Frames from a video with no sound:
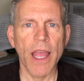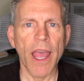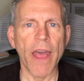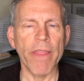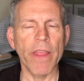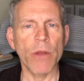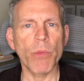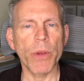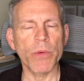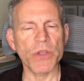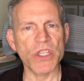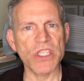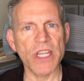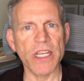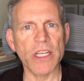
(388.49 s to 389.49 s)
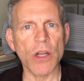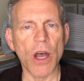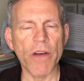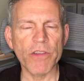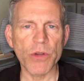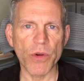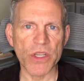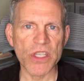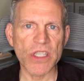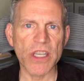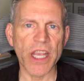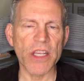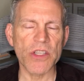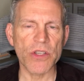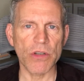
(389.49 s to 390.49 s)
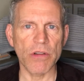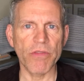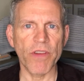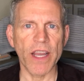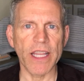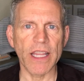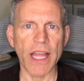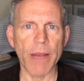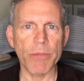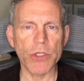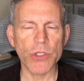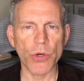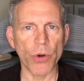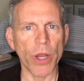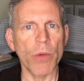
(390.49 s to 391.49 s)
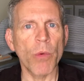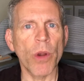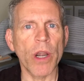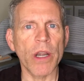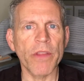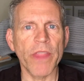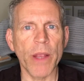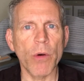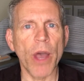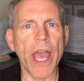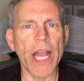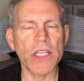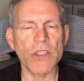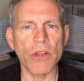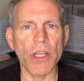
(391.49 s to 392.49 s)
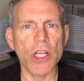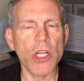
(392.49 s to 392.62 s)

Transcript: and then we will send it off to a state certified laboratory where they will actually